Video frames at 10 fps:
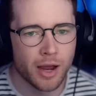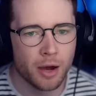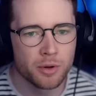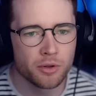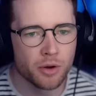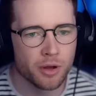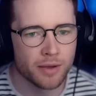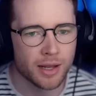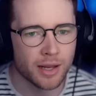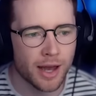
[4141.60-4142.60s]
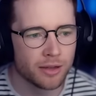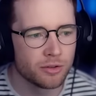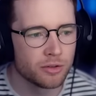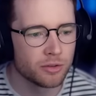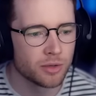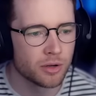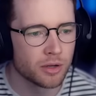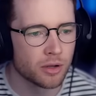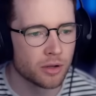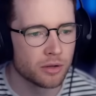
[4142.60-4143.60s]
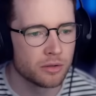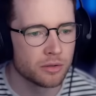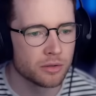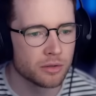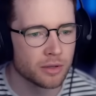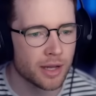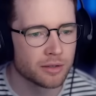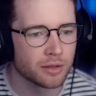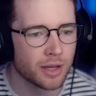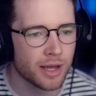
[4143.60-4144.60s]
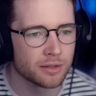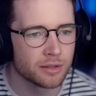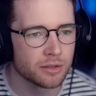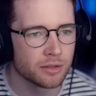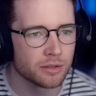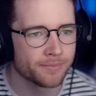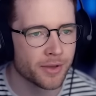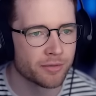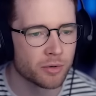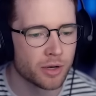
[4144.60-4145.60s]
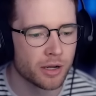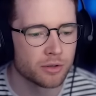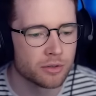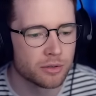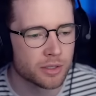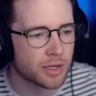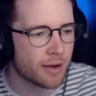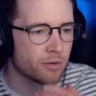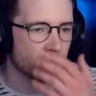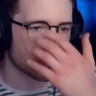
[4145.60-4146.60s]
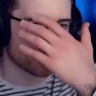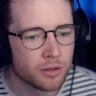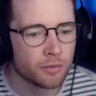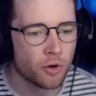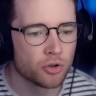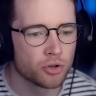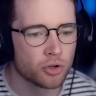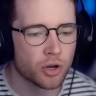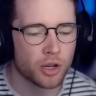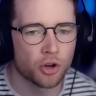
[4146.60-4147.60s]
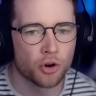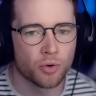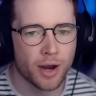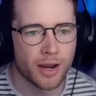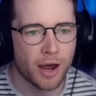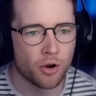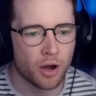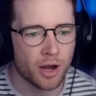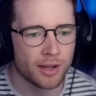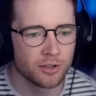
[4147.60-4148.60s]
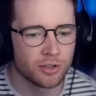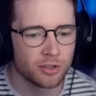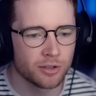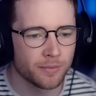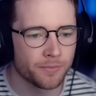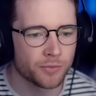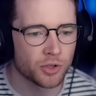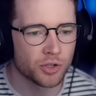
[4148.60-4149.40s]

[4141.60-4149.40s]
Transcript: how are we doing over here, lads? We doing good? Lads and lasses? Everyone else? Let's gather all this up. Devotion's looking good right now, guys. Just